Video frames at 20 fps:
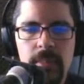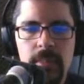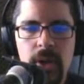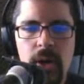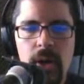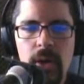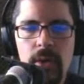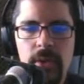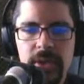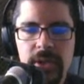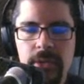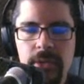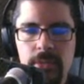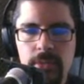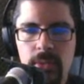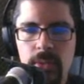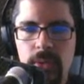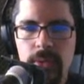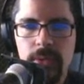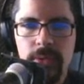all these
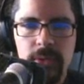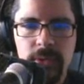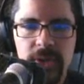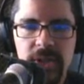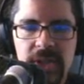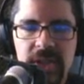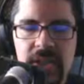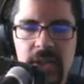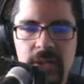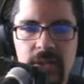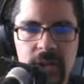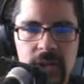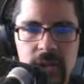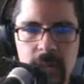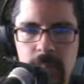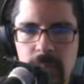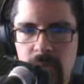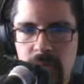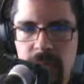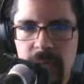roles, or that he's like
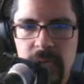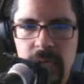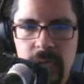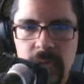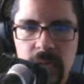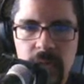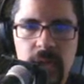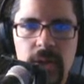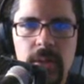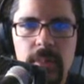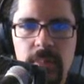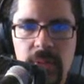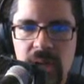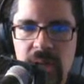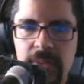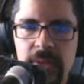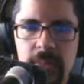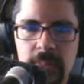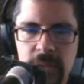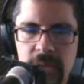the perfect
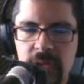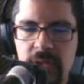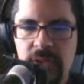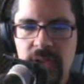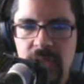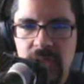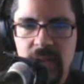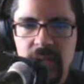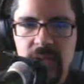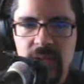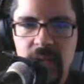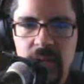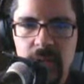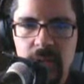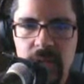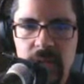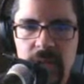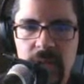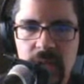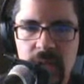prophet, priest, king,
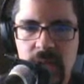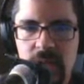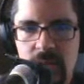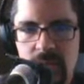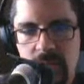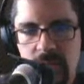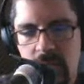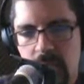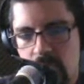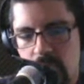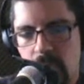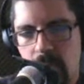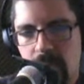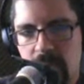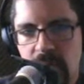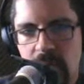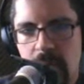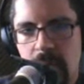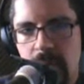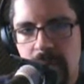etc. It shows
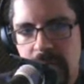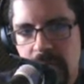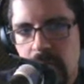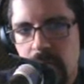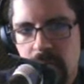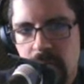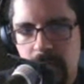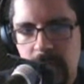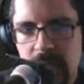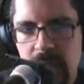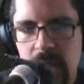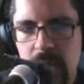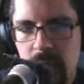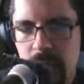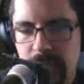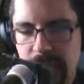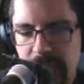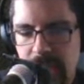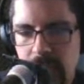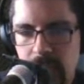how they all can be
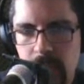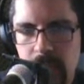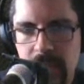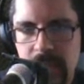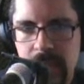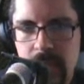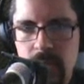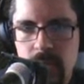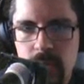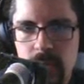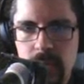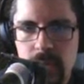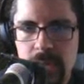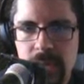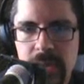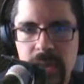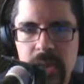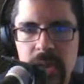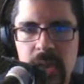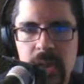held together,
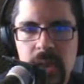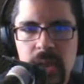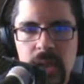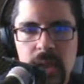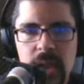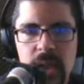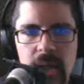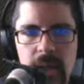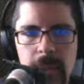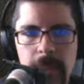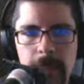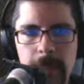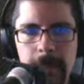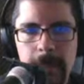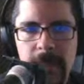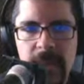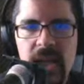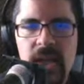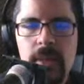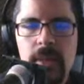actually.
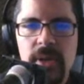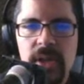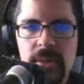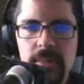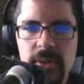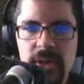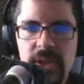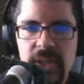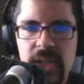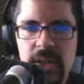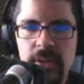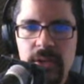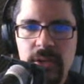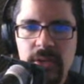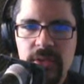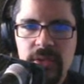But yeah, let's...